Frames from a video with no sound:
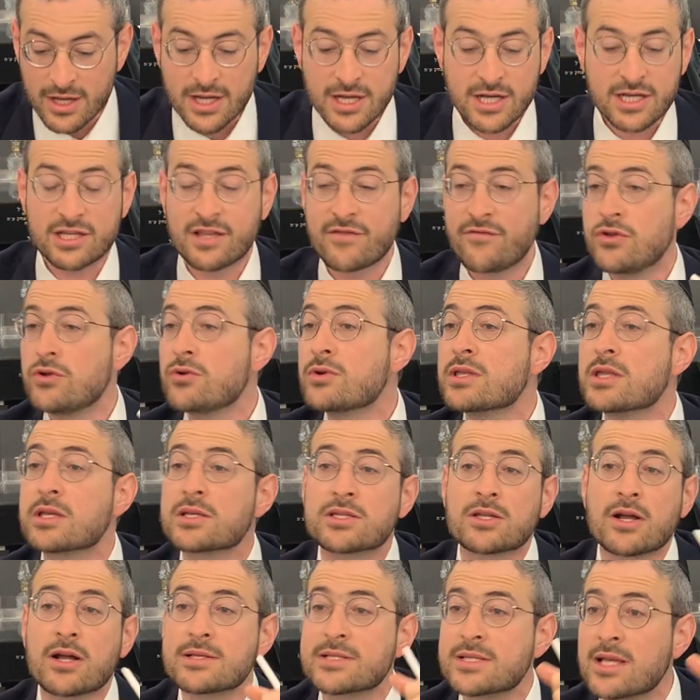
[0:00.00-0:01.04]
Because if you're going to
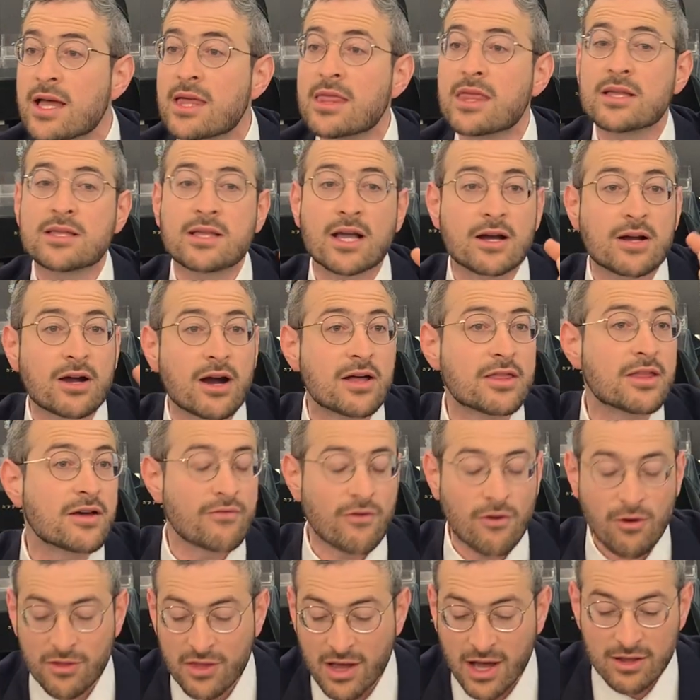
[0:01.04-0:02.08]
start saying the takan of
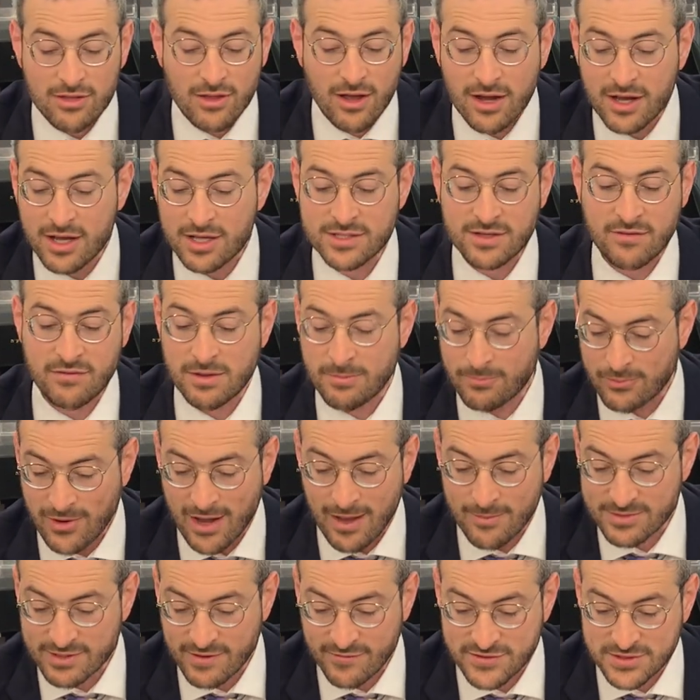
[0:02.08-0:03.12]
all the halachas of the
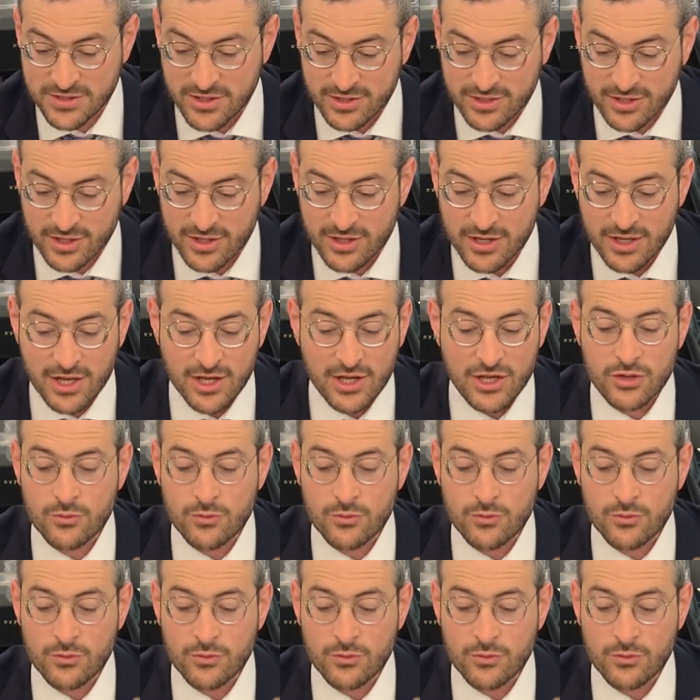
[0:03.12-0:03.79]
problems of sukkah,